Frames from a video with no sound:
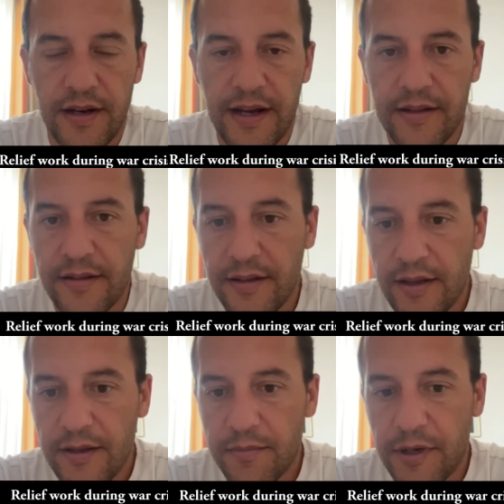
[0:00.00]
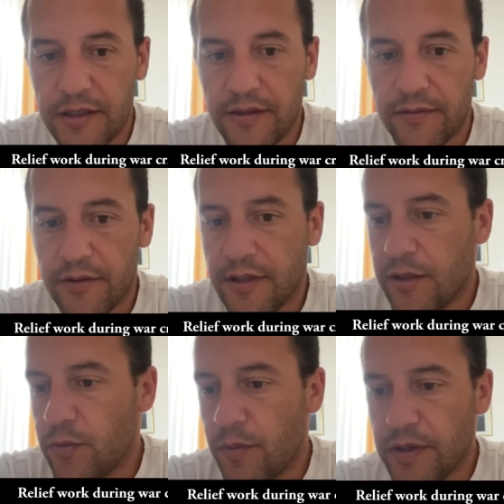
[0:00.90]
night. But after
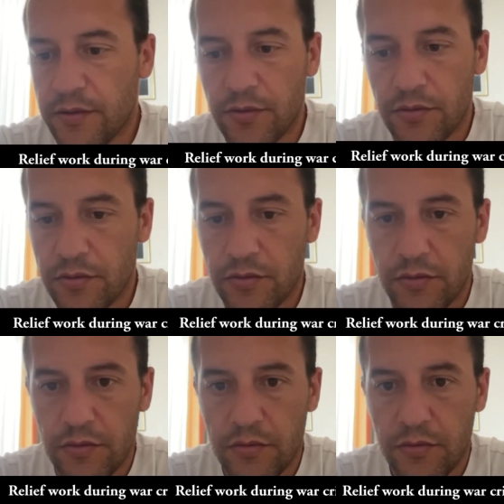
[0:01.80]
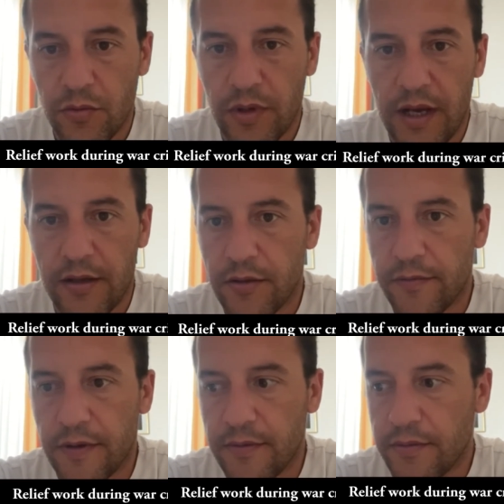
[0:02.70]
that, we went to Krakow,
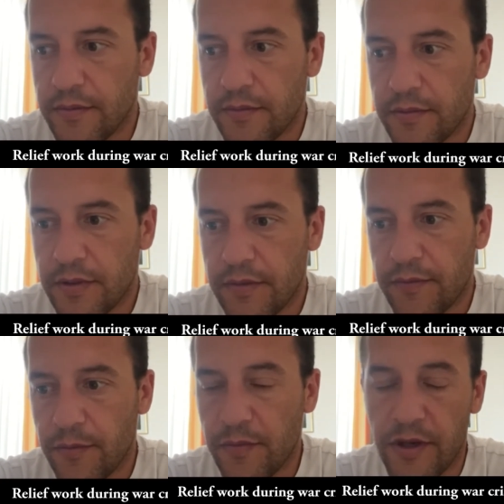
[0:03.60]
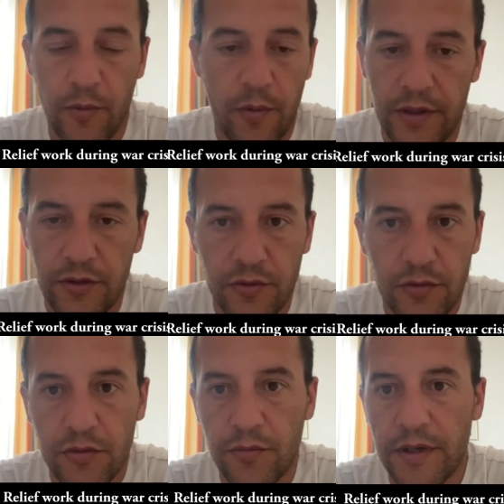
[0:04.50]
and from there we went
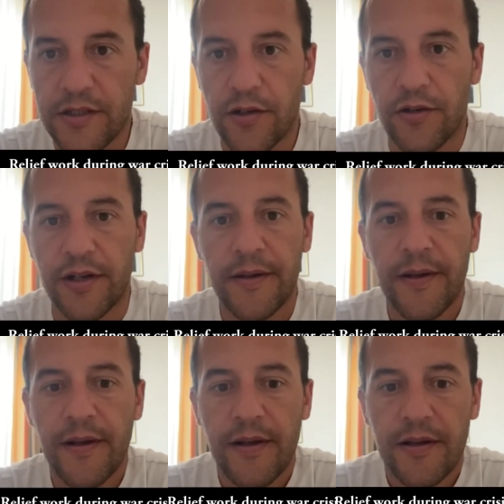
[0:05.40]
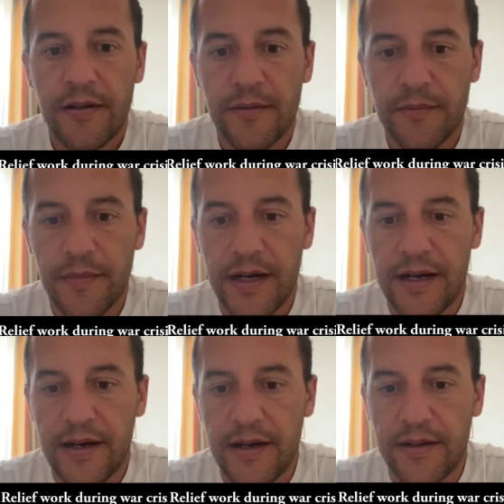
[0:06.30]
to Barcelona.
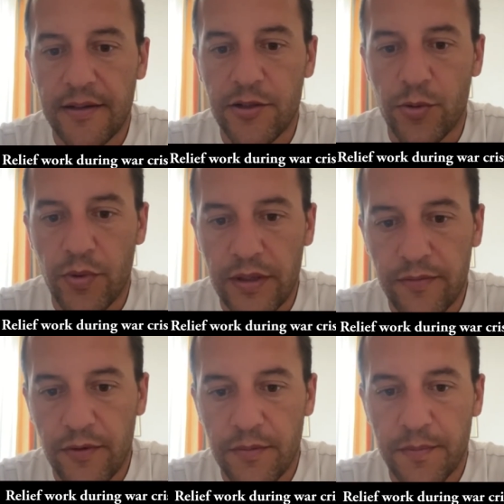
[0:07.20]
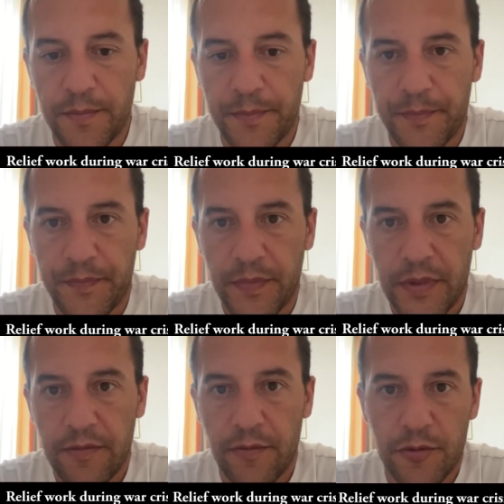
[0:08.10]
But it's true that from
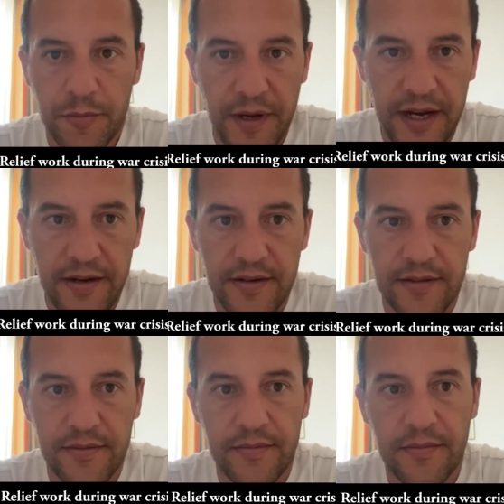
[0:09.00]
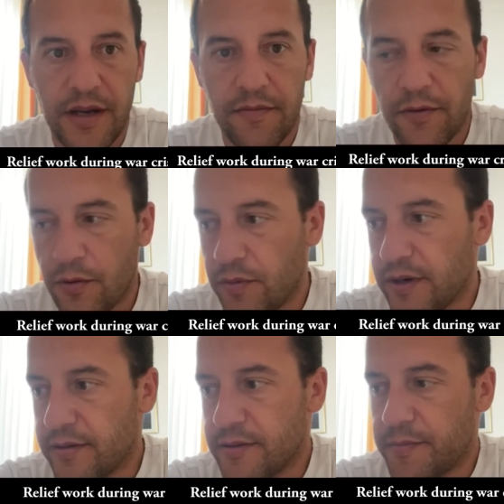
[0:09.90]
Spain and by phone
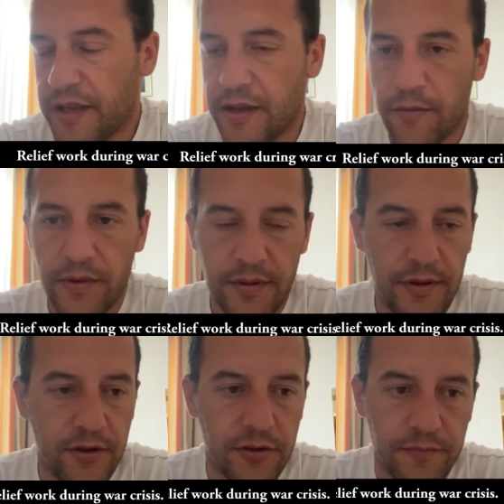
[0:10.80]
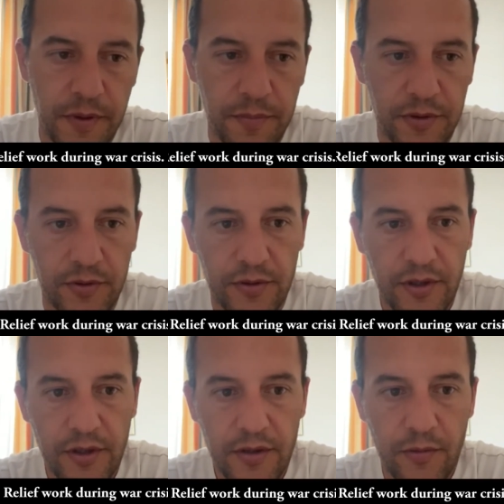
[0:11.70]
and speaking with a lot of people,
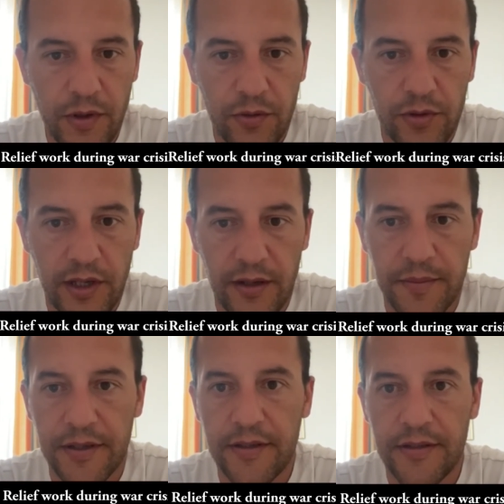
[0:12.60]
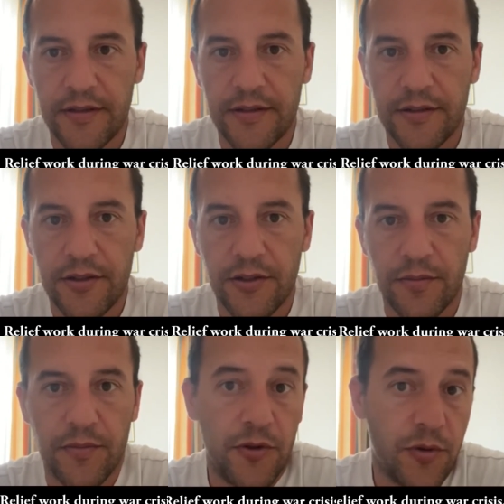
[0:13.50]
we could help
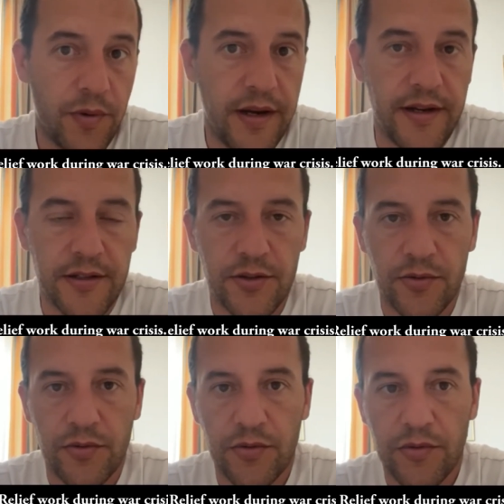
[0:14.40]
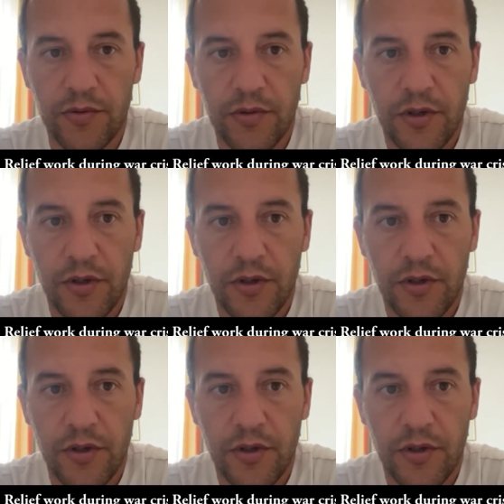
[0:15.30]
some Ukrainians to